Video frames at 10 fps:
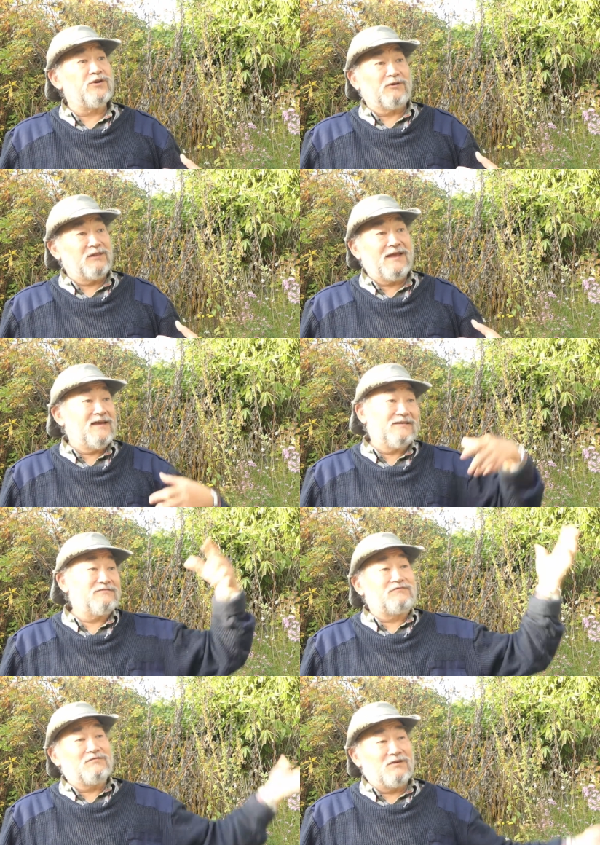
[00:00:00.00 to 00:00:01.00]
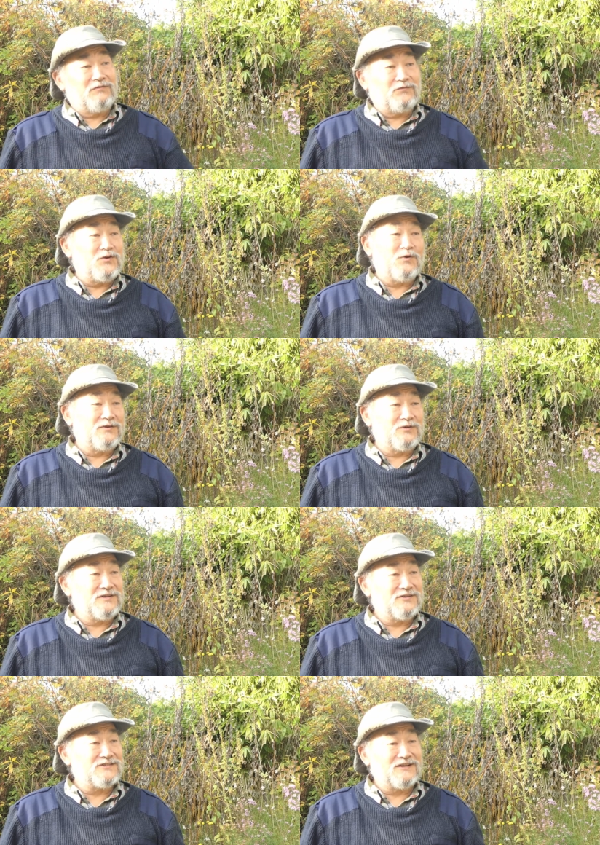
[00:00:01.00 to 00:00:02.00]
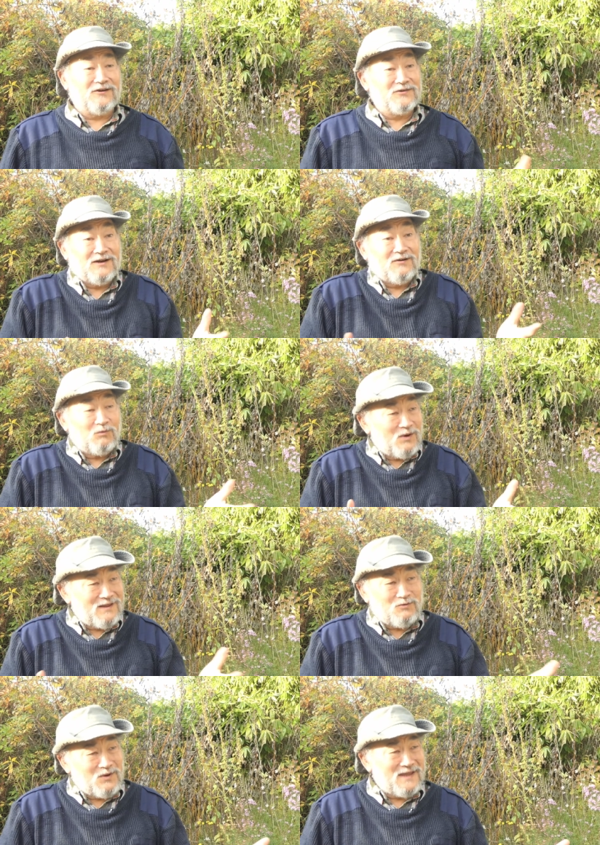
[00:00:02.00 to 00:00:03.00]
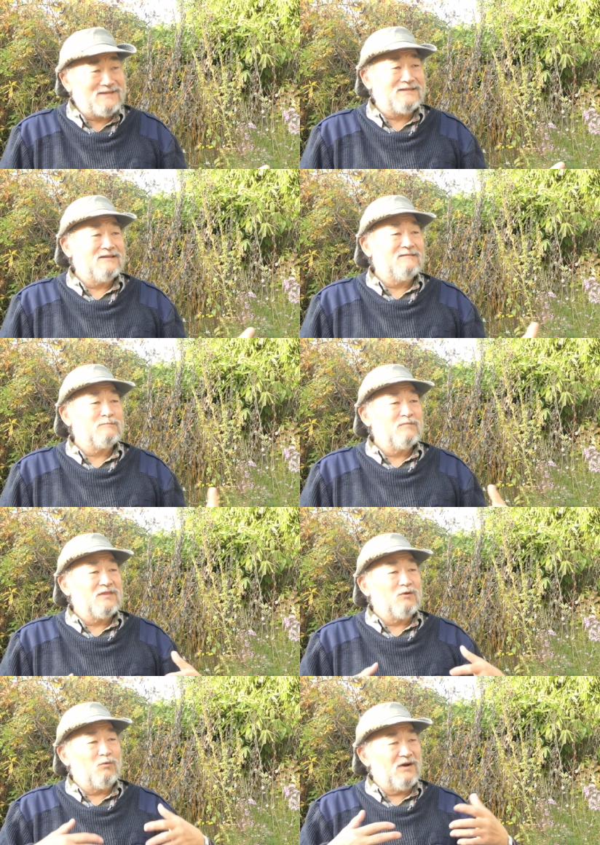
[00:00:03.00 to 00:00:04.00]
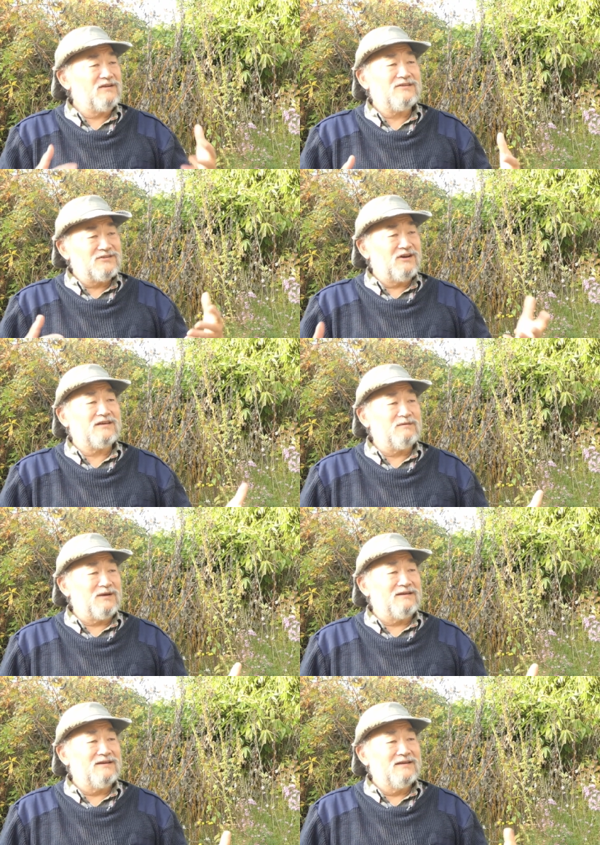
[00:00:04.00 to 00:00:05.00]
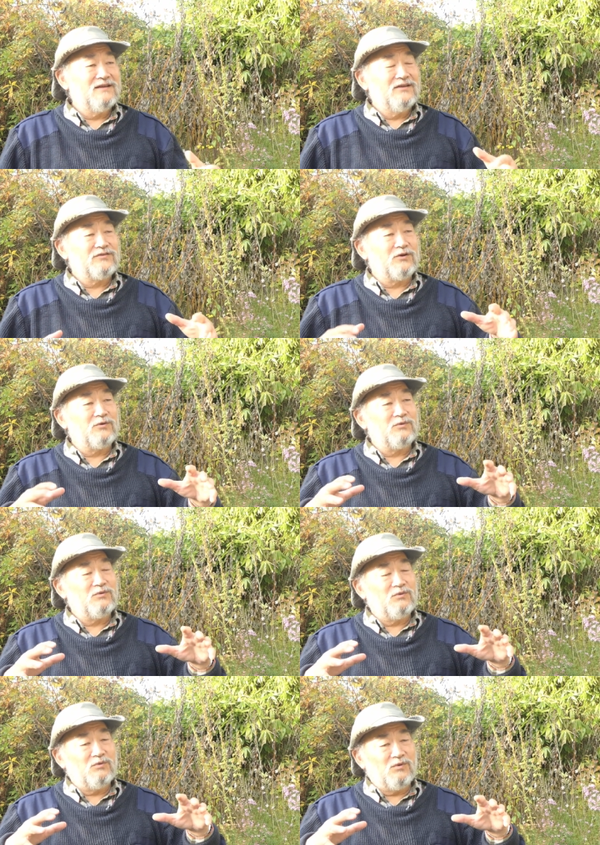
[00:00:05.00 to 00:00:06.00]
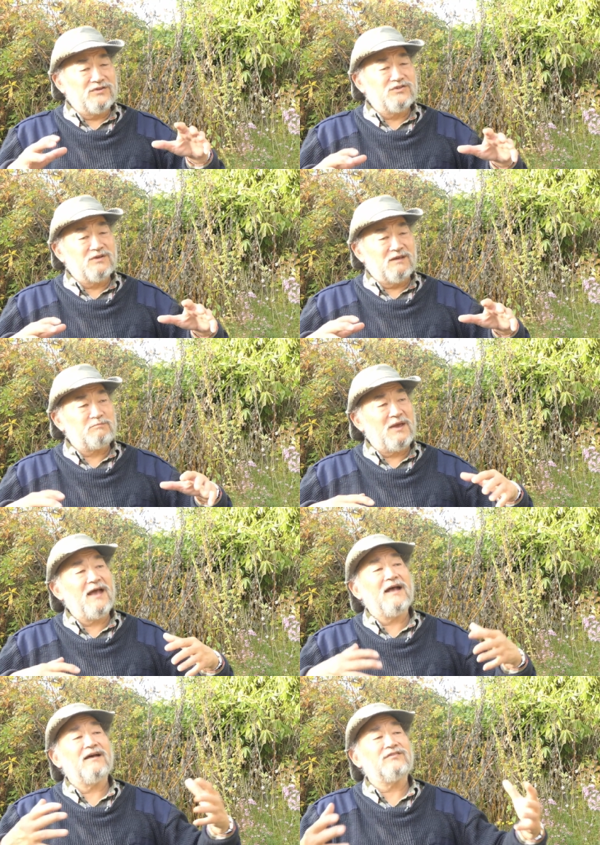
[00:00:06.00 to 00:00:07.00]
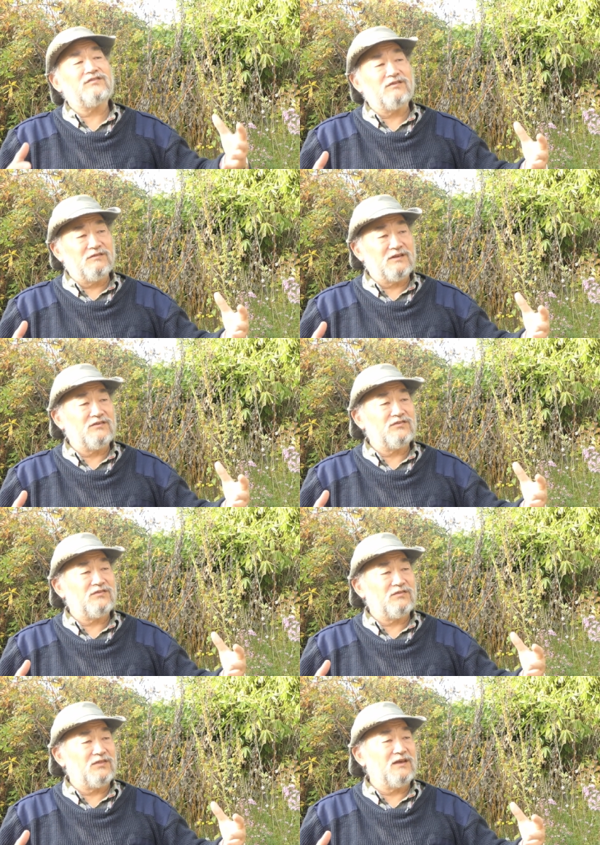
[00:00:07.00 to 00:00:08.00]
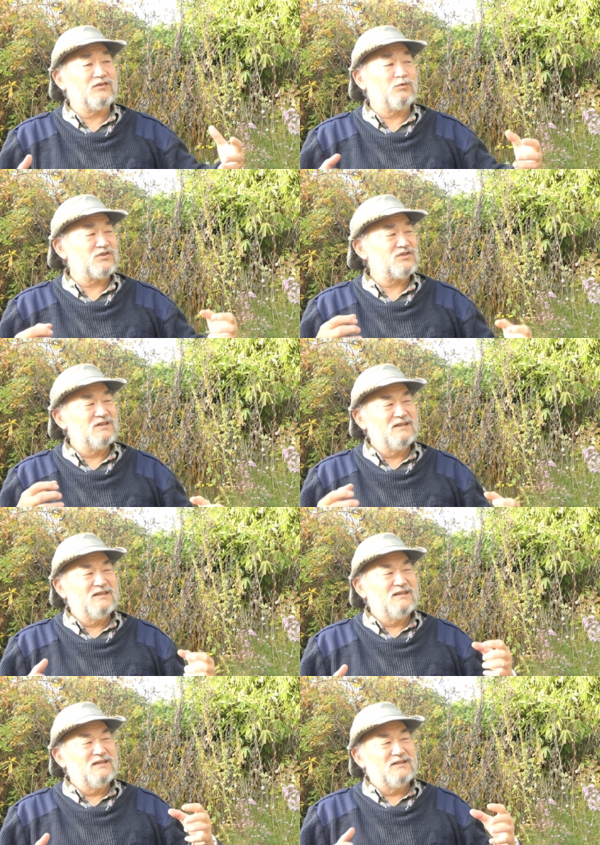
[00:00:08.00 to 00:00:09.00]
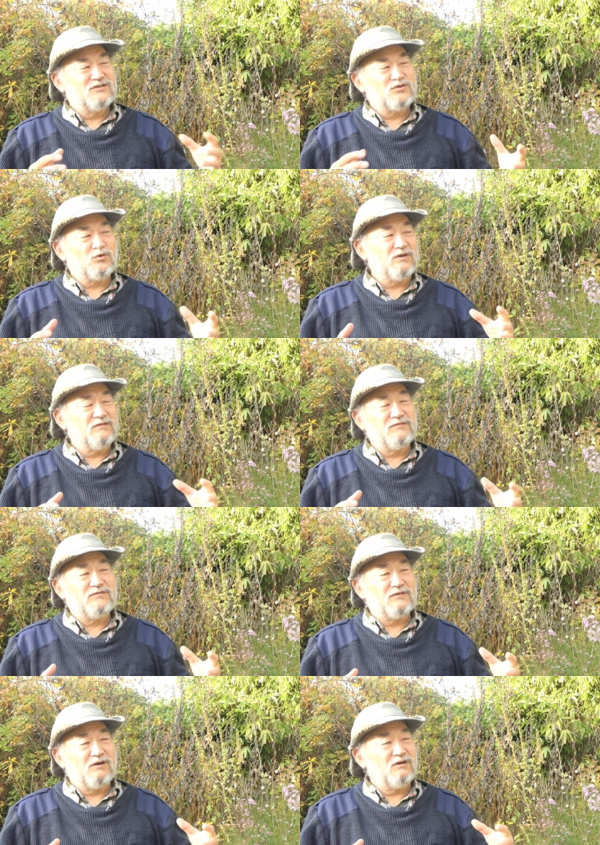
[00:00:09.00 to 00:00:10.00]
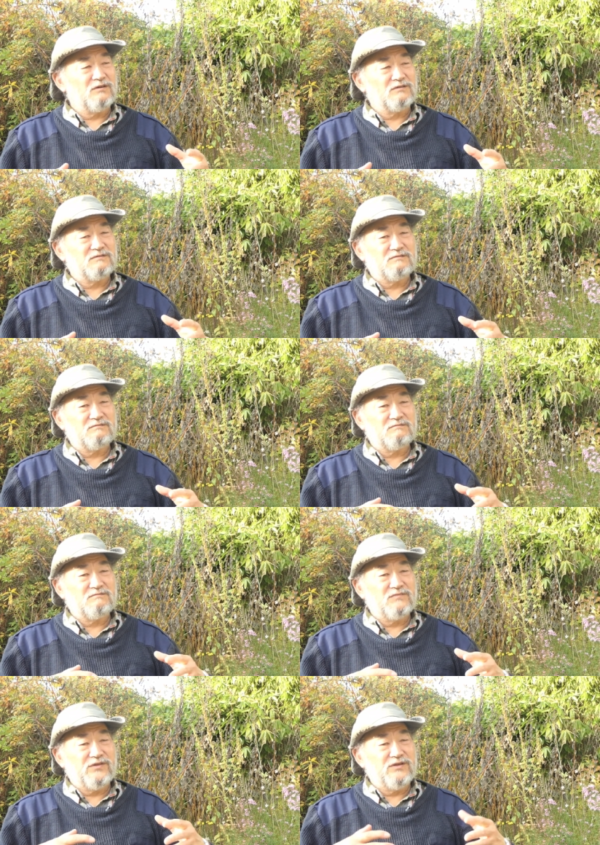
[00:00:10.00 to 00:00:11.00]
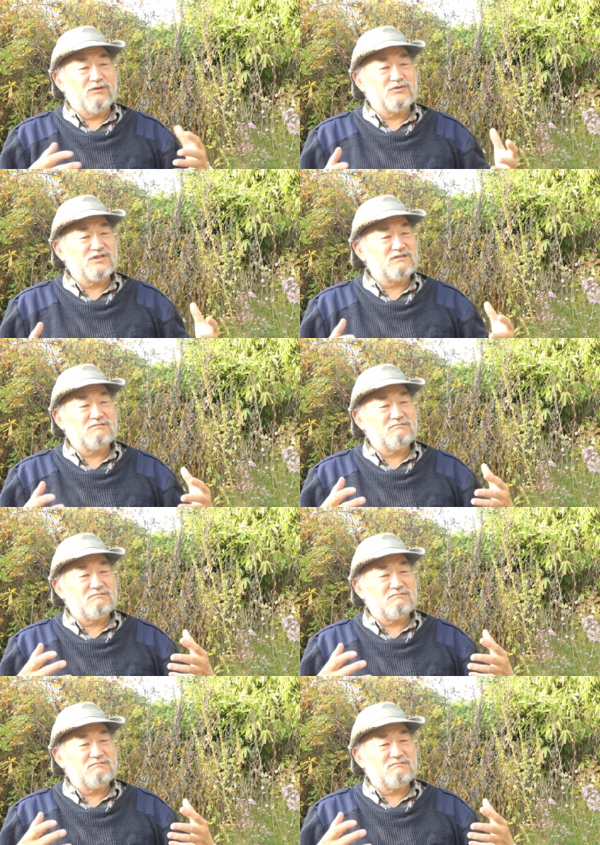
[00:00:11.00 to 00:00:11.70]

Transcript: your land a few hundred years ago. You know, what, what, what are you talking about? So once you get past these things which sort of are, you know, just